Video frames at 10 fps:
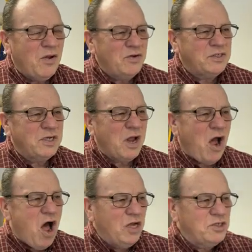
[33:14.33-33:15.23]
Don't
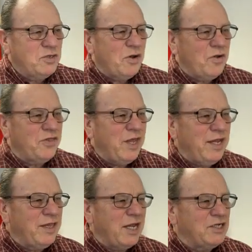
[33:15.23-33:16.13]

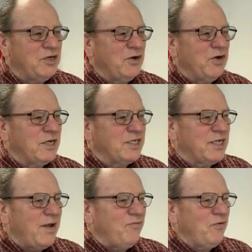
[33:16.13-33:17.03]
think that you're
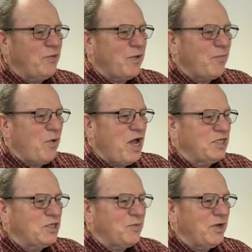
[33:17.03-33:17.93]
exempt from the
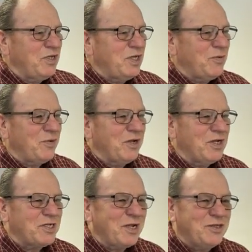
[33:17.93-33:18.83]
possibility,
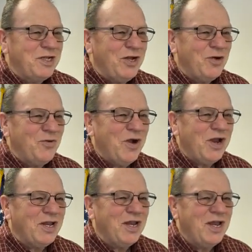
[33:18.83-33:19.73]
because I tell you
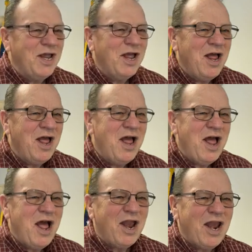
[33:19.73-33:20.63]
what,
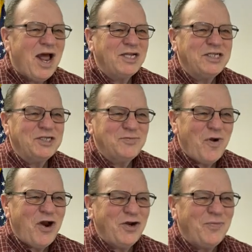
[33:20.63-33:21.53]
a lot
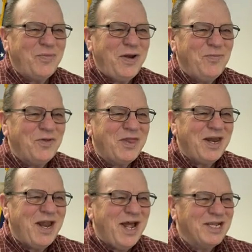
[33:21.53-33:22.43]
smarter people
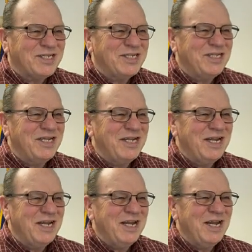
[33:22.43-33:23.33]
than us
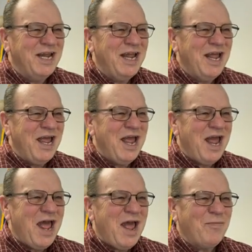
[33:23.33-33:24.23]

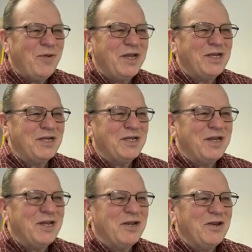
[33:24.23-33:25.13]
have been